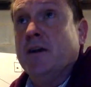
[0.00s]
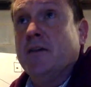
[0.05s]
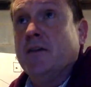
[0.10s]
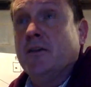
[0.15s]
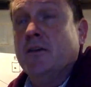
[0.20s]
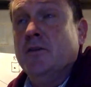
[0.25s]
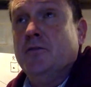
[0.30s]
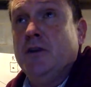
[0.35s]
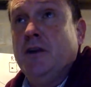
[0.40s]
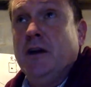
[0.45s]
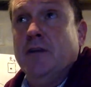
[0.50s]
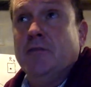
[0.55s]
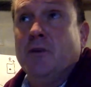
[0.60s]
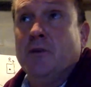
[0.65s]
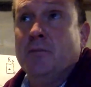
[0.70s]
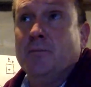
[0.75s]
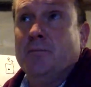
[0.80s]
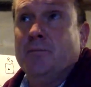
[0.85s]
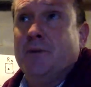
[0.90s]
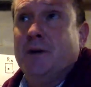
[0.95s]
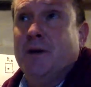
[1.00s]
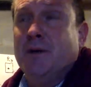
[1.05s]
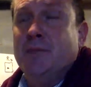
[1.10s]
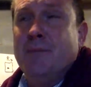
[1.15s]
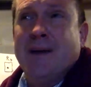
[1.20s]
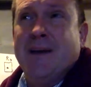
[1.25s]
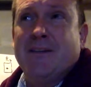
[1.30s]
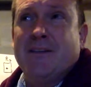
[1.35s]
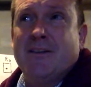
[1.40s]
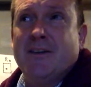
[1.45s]
So if you give them a
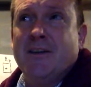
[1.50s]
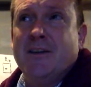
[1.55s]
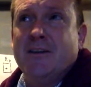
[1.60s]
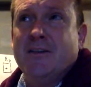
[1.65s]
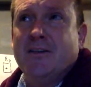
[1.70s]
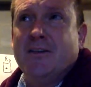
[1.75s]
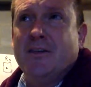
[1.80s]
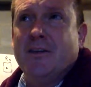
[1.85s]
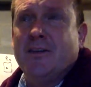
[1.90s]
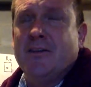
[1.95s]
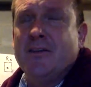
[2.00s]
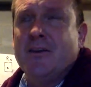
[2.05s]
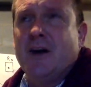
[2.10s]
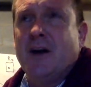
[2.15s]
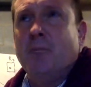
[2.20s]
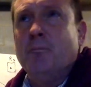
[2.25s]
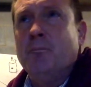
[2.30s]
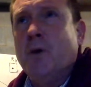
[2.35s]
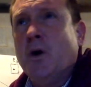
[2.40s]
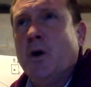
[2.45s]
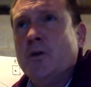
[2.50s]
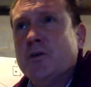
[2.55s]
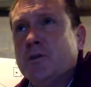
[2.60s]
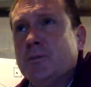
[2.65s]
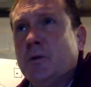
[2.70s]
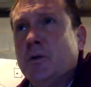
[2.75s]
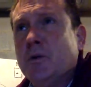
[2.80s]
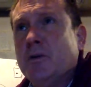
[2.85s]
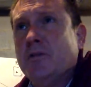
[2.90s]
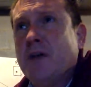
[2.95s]
message that's not a
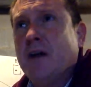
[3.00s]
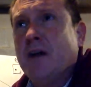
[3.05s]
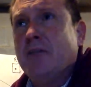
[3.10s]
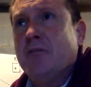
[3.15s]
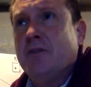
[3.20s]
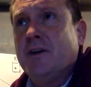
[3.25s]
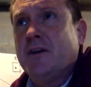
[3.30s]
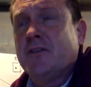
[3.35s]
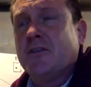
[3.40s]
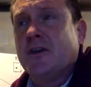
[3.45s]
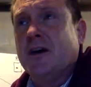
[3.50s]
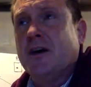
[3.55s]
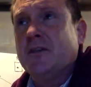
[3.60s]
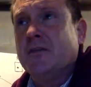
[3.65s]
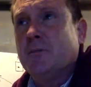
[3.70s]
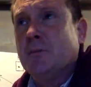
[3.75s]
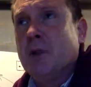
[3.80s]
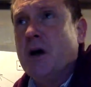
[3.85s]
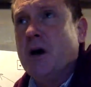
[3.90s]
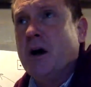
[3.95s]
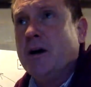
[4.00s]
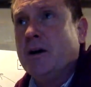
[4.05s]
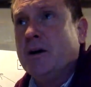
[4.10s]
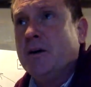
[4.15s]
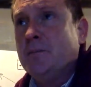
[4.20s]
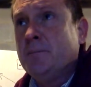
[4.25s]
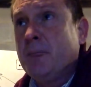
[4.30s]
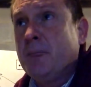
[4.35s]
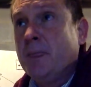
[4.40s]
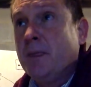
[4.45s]
multiple of that fixed size block,
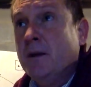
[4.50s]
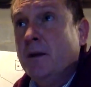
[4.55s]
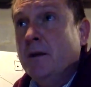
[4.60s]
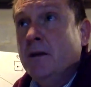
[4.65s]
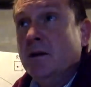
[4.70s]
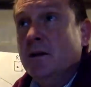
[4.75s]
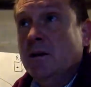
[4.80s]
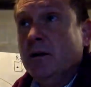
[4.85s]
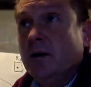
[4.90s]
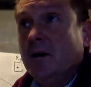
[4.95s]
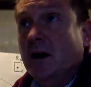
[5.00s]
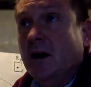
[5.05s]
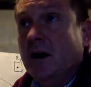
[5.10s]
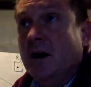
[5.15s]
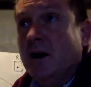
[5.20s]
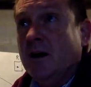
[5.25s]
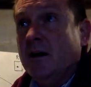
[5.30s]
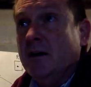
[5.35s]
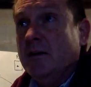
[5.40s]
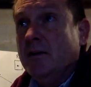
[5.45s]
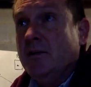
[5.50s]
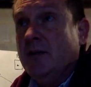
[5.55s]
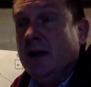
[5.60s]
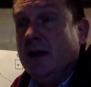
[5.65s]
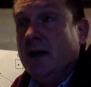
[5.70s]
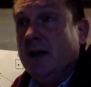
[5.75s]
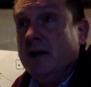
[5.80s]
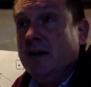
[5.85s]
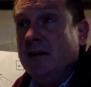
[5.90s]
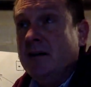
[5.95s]

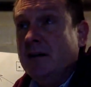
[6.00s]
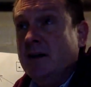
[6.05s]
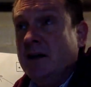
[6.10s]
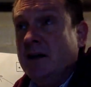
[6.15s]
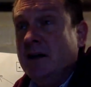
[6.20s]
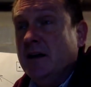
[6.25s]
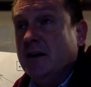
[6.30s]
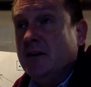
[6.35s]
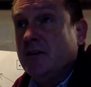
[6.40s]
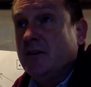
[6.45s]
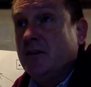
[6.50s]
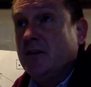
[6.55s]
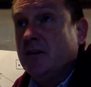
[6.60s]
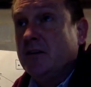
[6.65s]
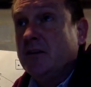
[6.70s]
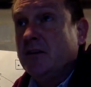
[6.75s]
then it's